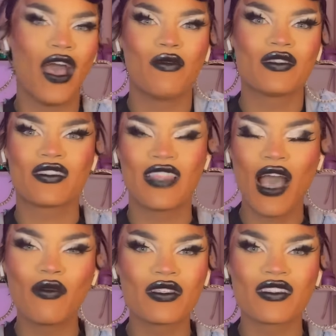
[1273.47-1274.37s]
That was
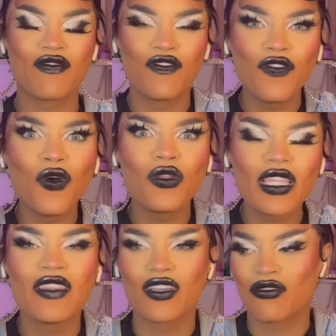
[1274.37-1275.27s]
that was
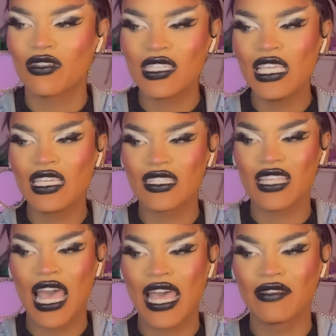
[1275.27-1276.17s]
fully the critique is
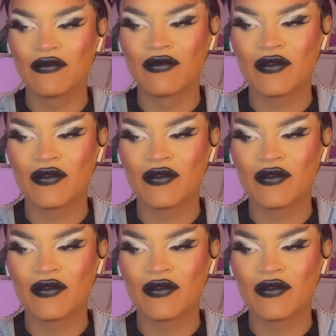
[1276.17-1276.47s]
that